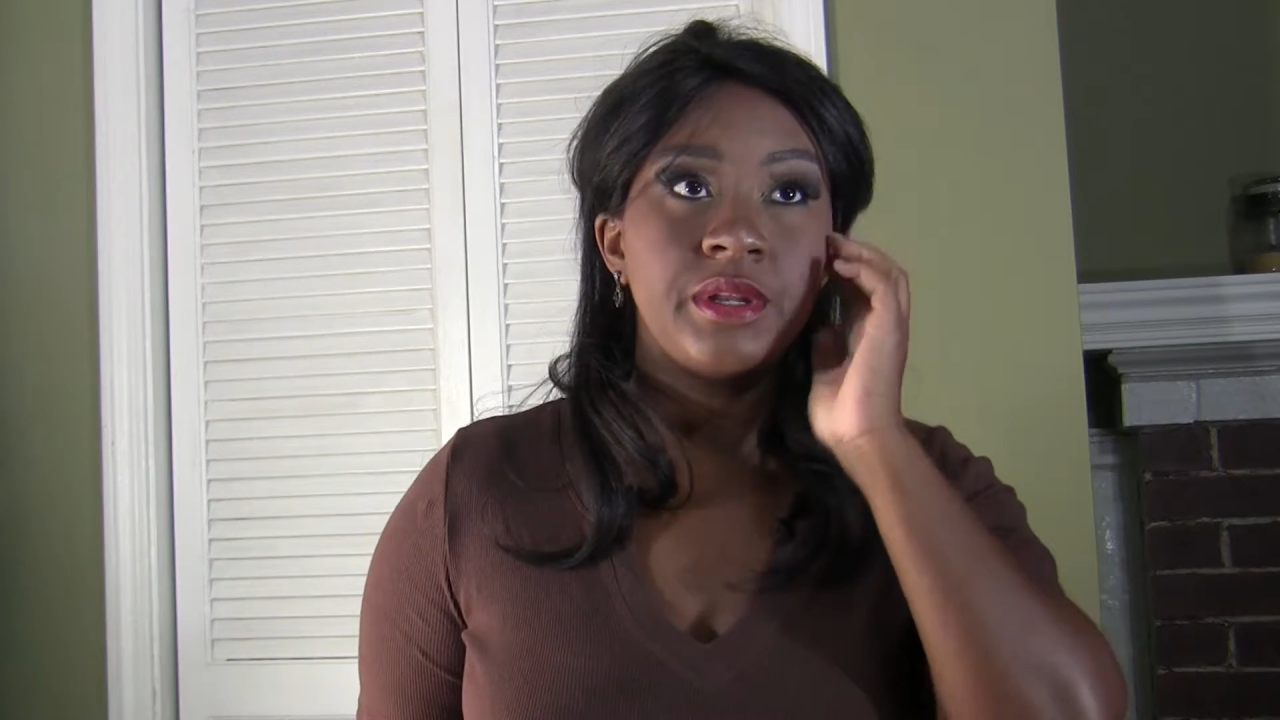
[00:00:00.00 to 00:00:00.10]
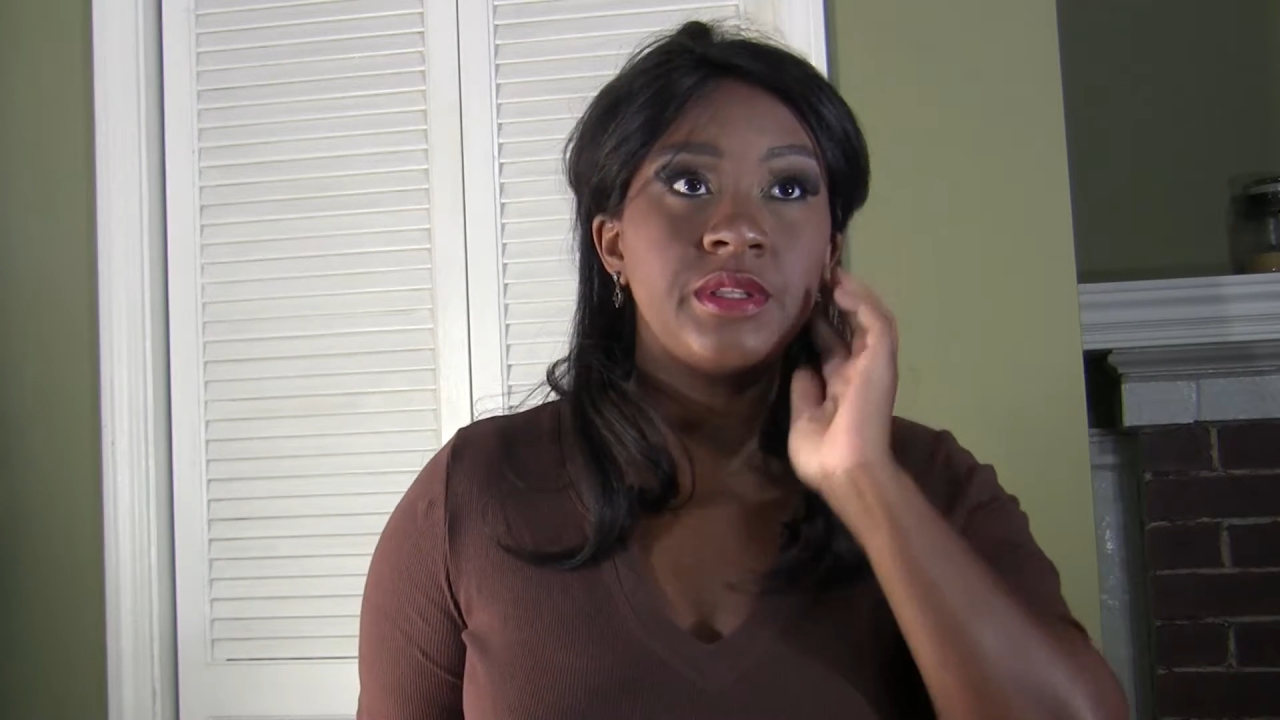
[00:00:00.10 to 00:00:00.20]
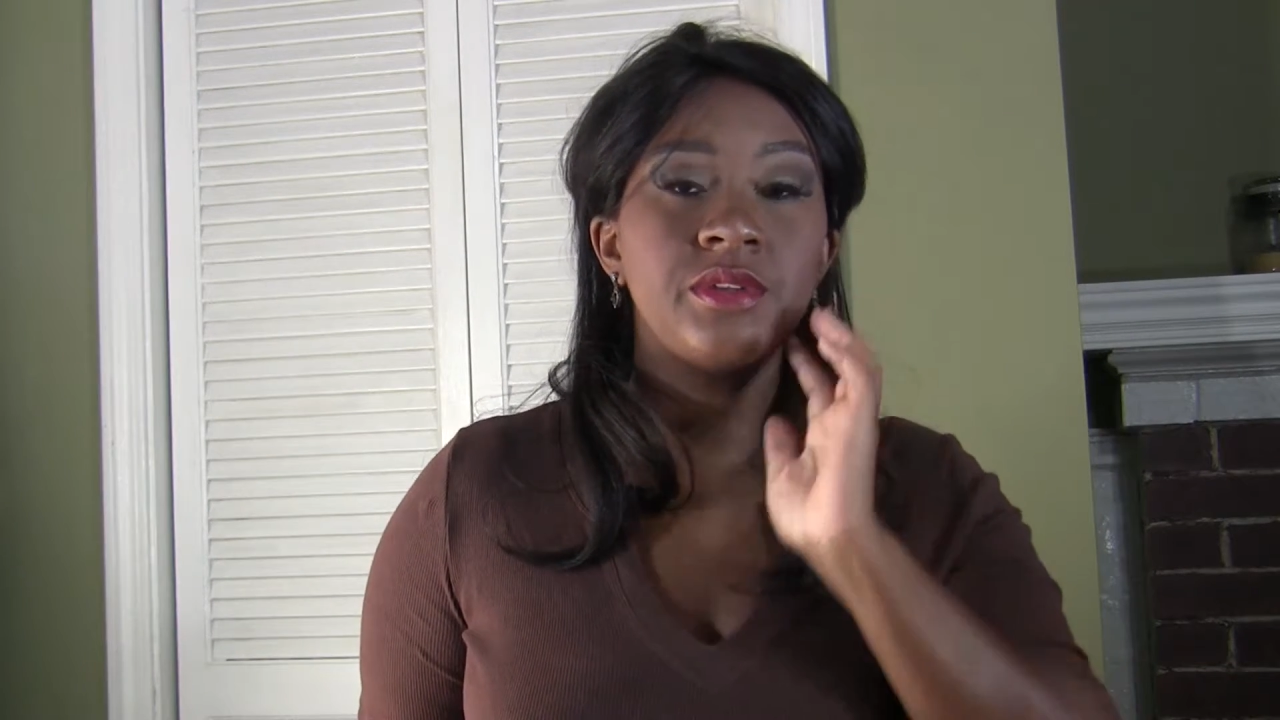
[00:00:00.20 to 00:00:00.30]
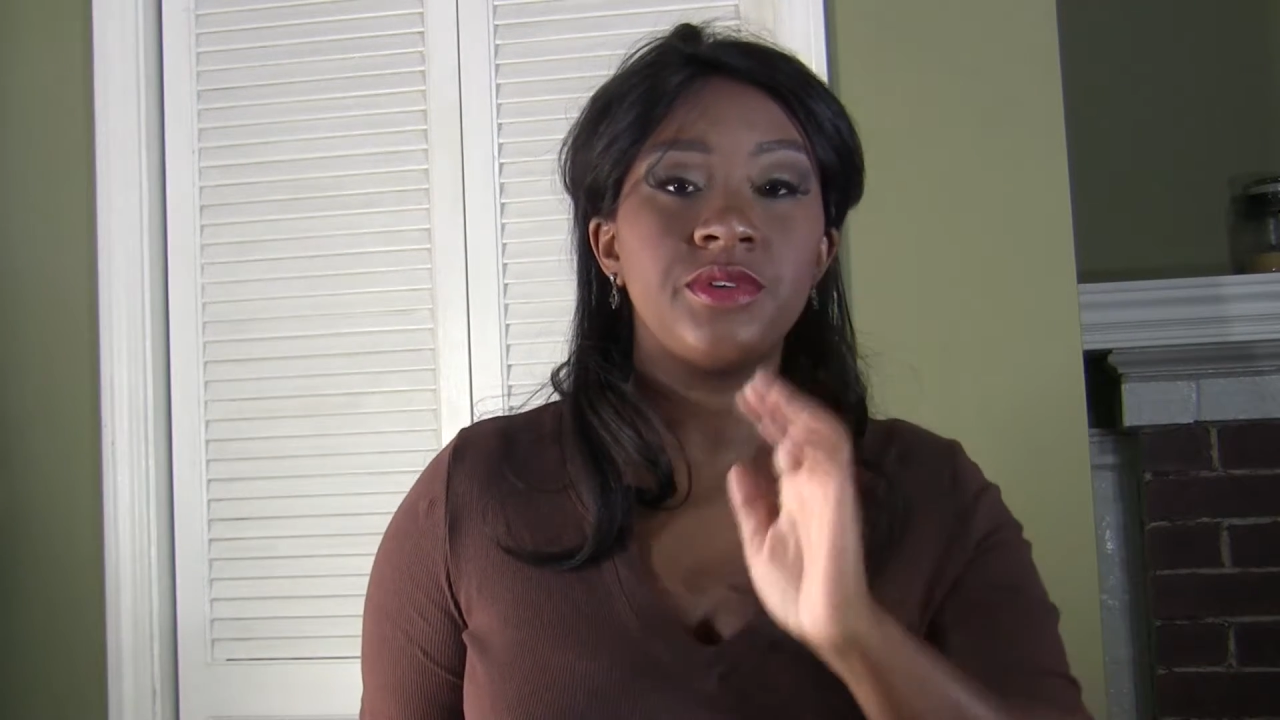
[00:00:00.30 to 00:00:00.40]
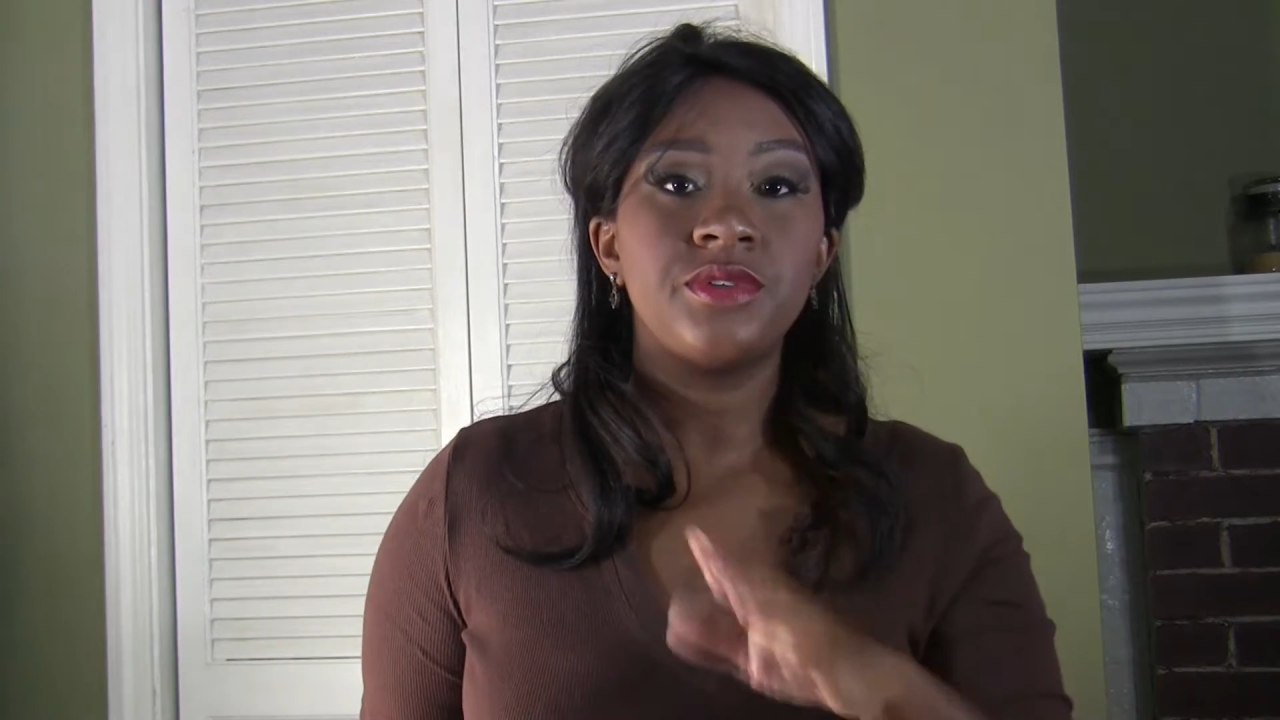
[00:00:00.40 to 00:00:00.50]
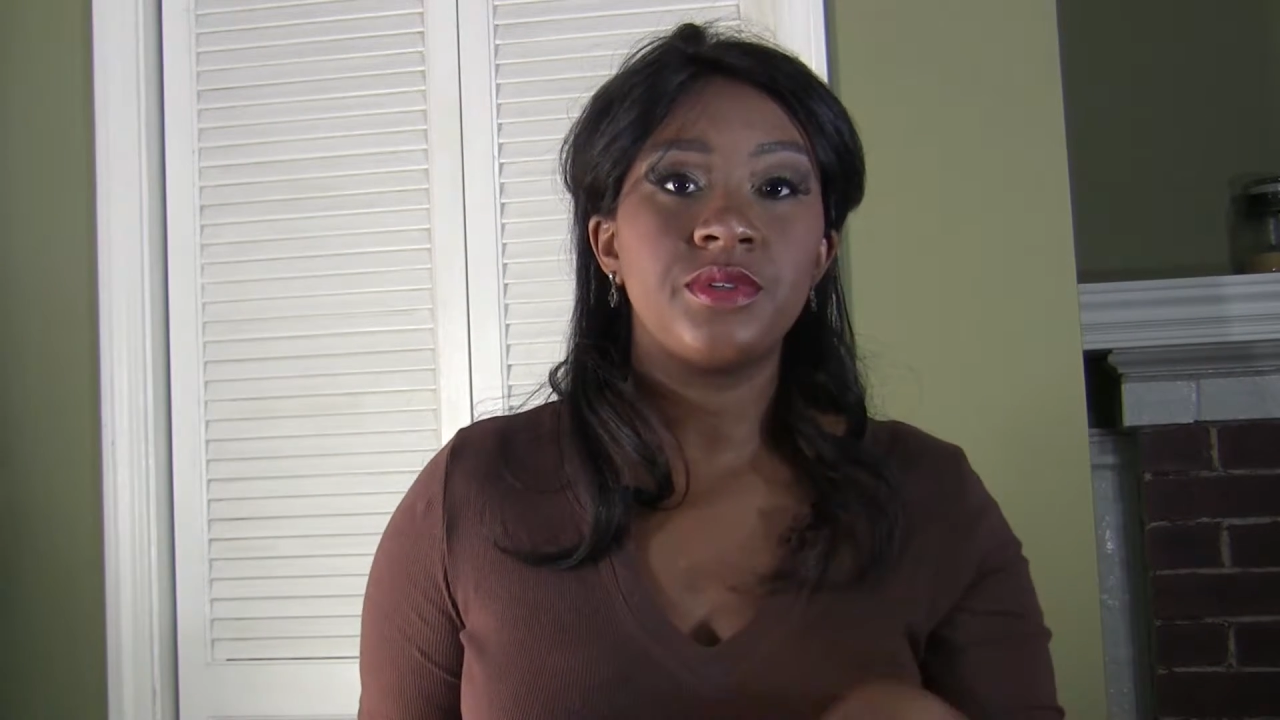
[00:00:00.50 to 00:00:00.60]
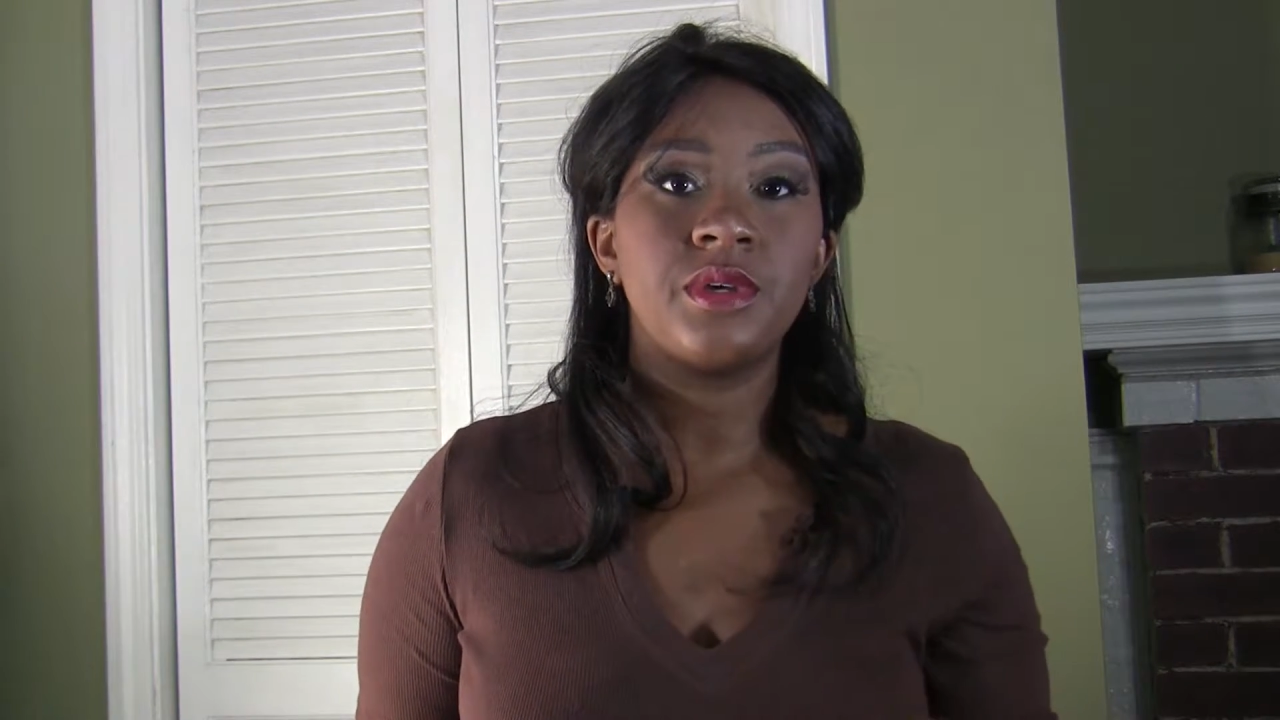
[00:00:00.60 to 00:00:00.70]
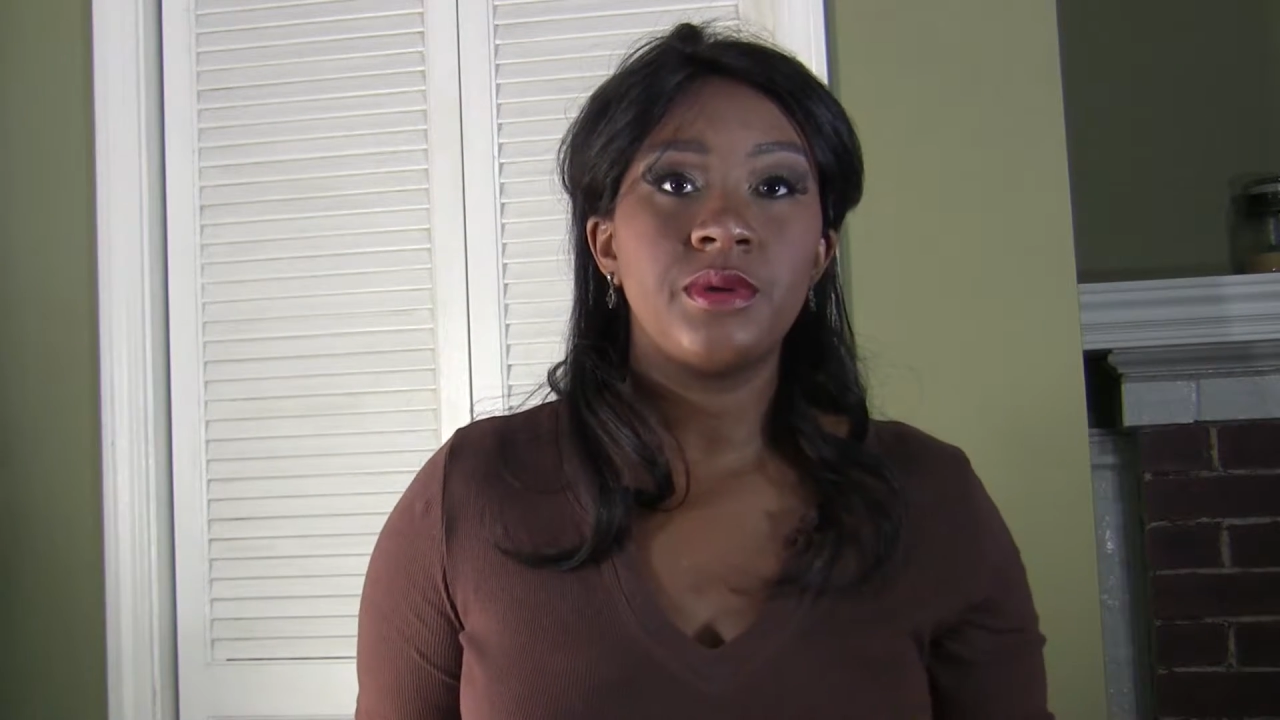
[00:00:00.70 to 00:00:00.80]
and then there's